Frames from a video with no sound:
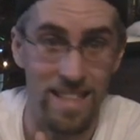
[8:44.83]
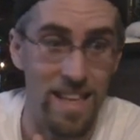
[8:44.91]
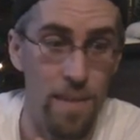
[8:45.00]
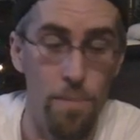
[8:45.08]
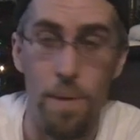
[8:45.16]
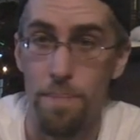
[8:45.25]

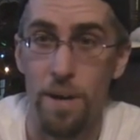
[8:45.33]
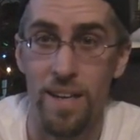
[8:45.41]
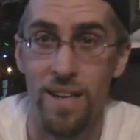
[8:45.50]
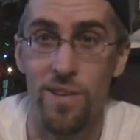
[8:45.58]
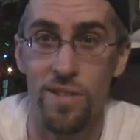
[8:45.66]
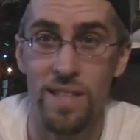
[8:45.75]
Tampa Bay
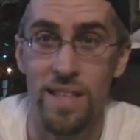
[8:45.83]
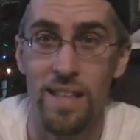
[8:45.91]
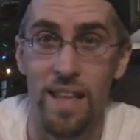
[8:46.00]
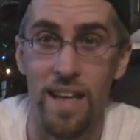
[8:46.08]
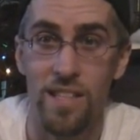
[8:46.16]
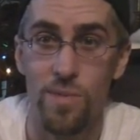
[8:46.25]
Buccaneers
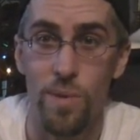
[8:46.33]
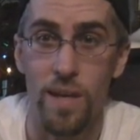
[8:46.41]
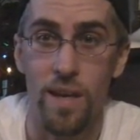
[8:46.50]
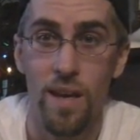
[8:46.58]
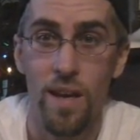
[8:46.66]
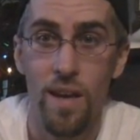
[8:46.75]
did last week.